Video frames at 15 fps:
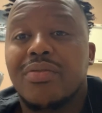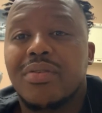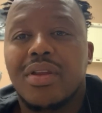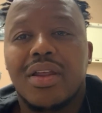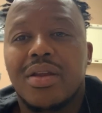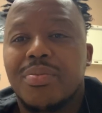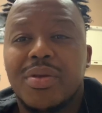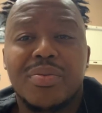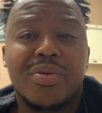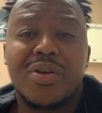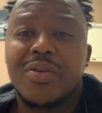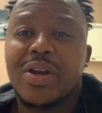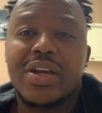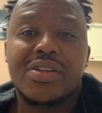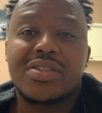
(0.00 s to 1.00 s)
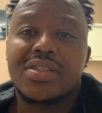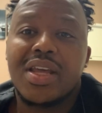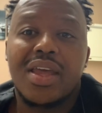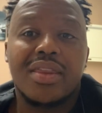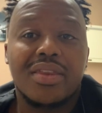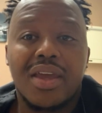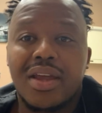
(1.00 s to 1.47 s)
A lot of people don't
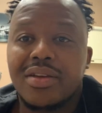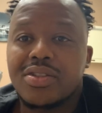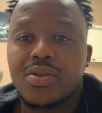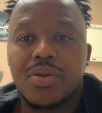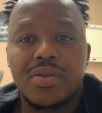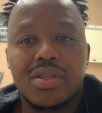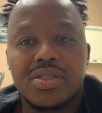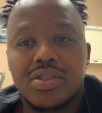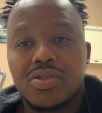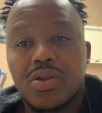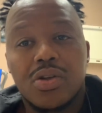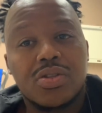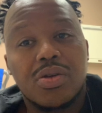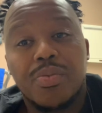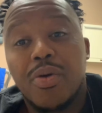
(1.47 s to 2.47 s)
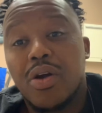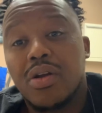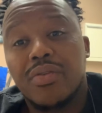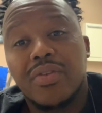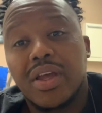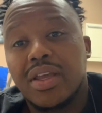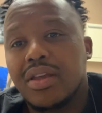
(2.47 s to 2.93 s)
understand that. So this is also part of
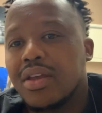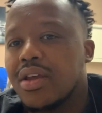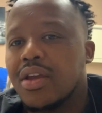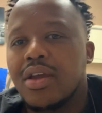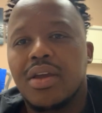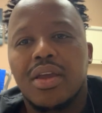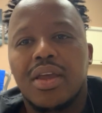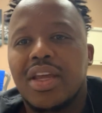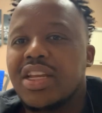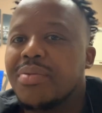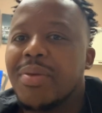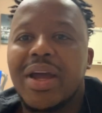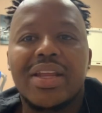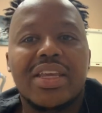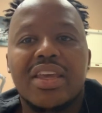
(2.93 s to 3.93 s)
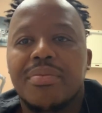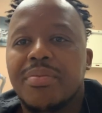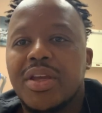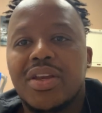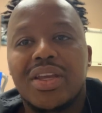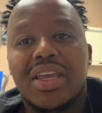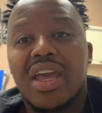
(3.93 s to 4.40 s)
like, anybody can be
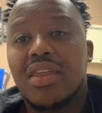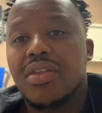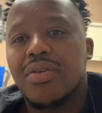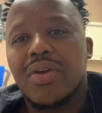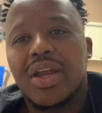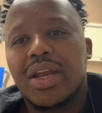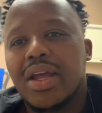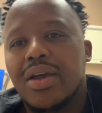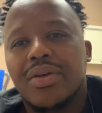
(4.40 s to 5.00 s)
together right now.